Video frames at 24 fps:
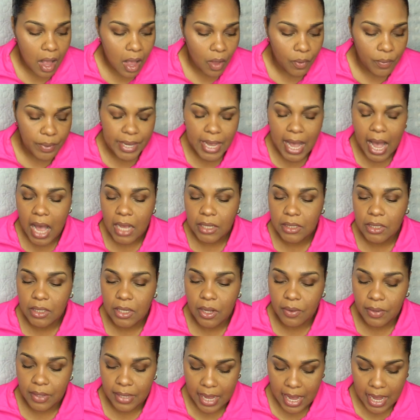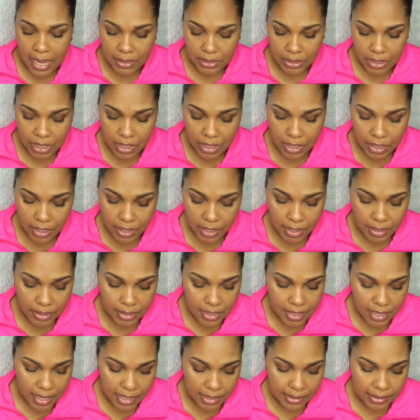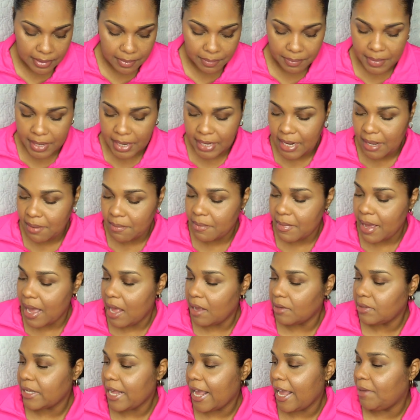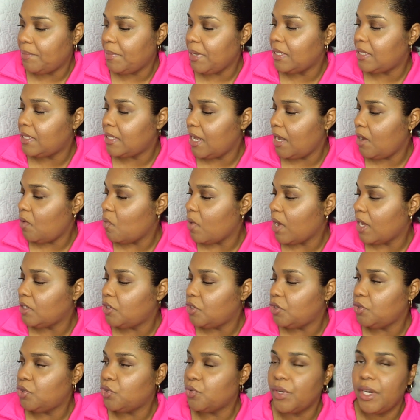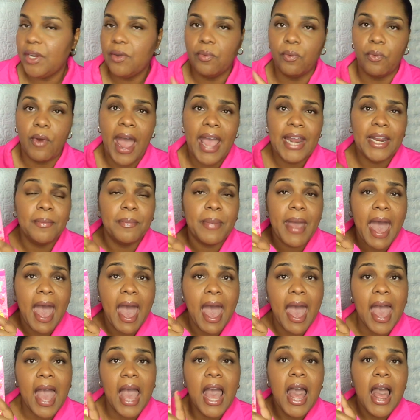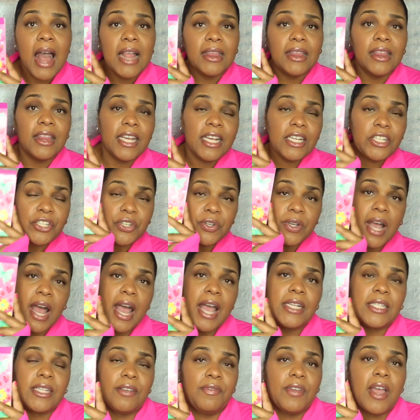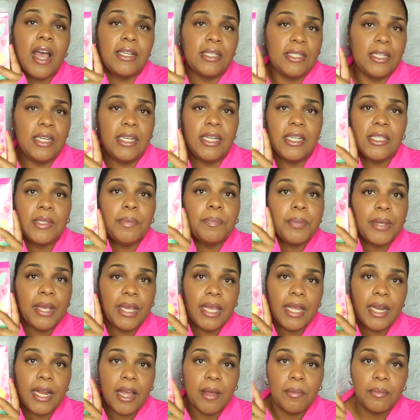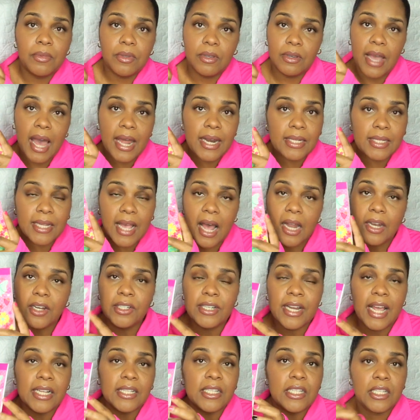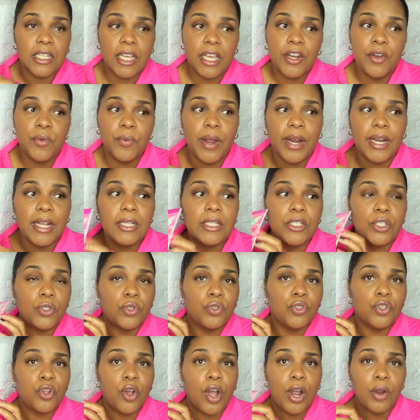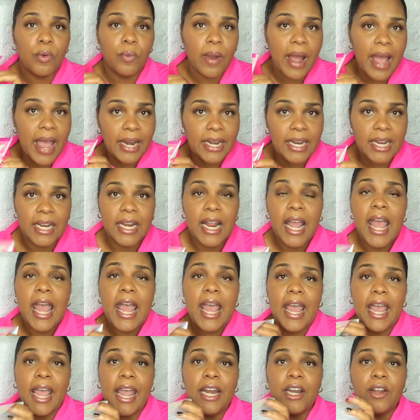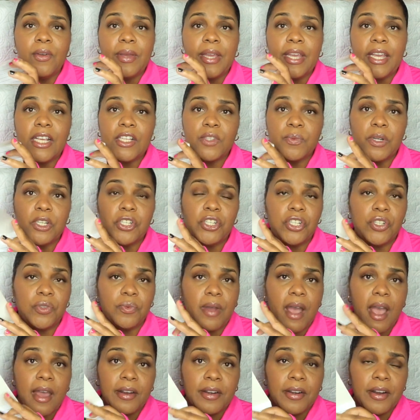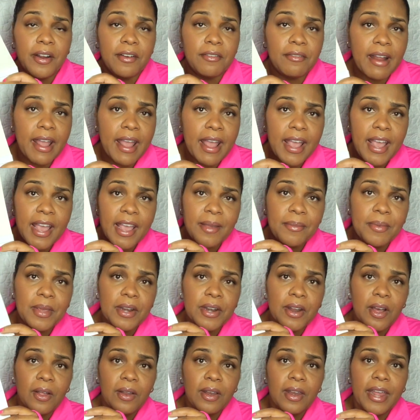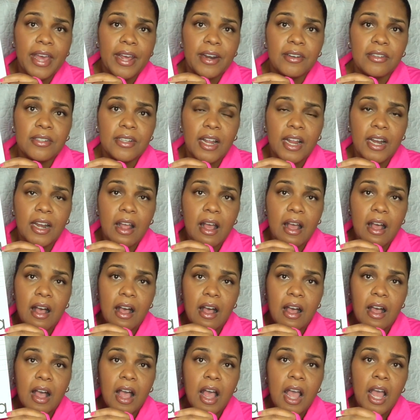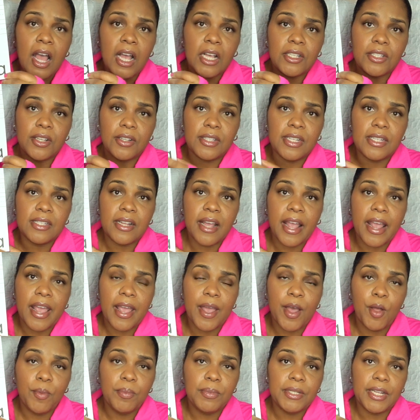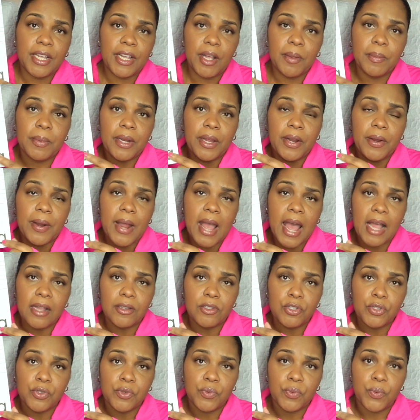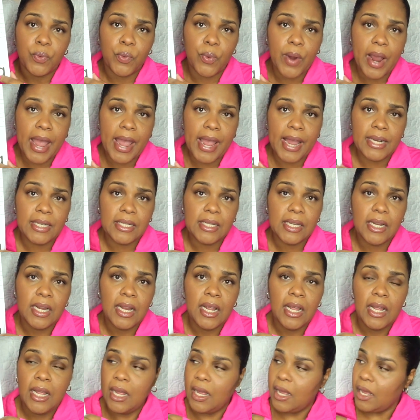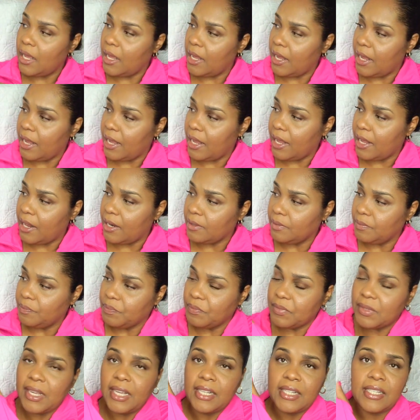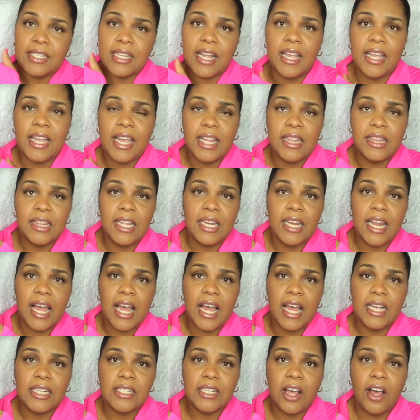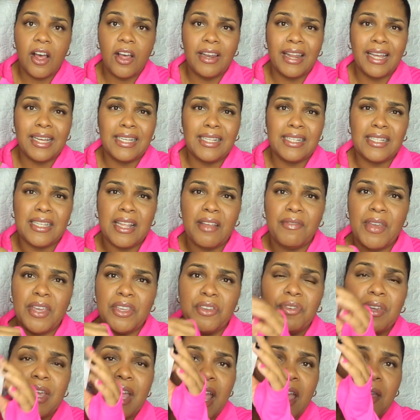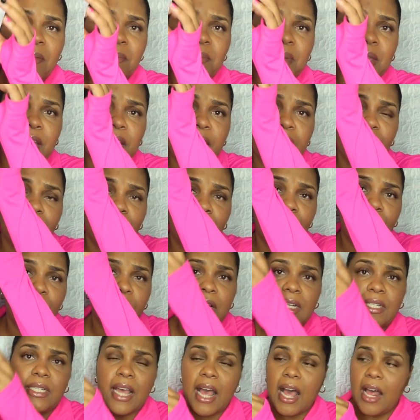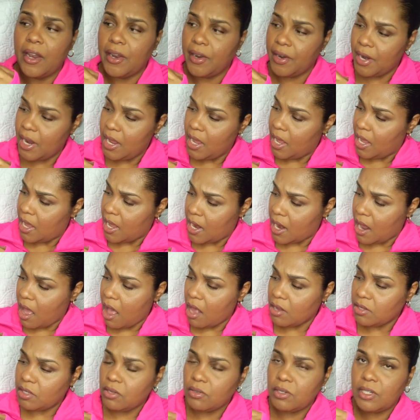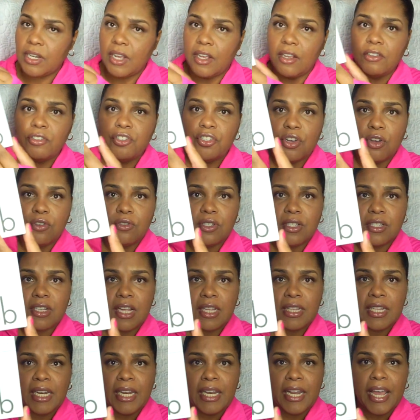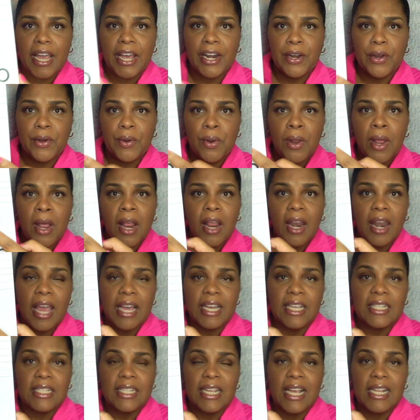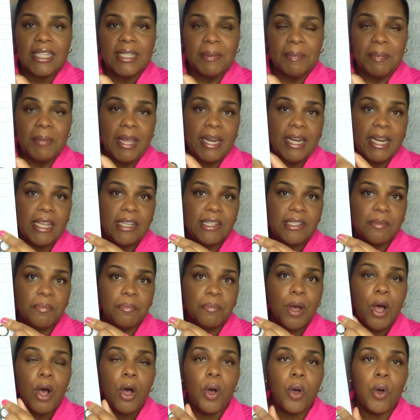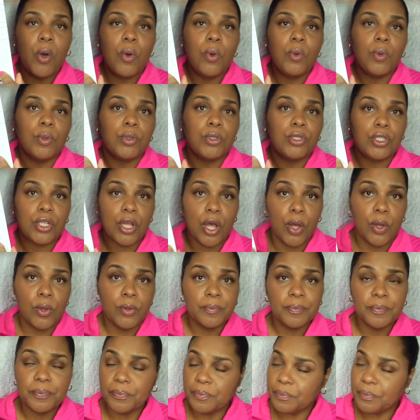We also got her this Minnie Mouse ABC 1, 2, 3 writing pad. This, you guys, if y'all see this, pick it up. You got a toddler that's getting ready to start writing. Halo is where she's writing her name, you know, letters and all. So this will help them learn how to write and stay in the lines, all that good stuff. And you can't beat it for $1. It also shows the letter, like it says, Minnie's bold. So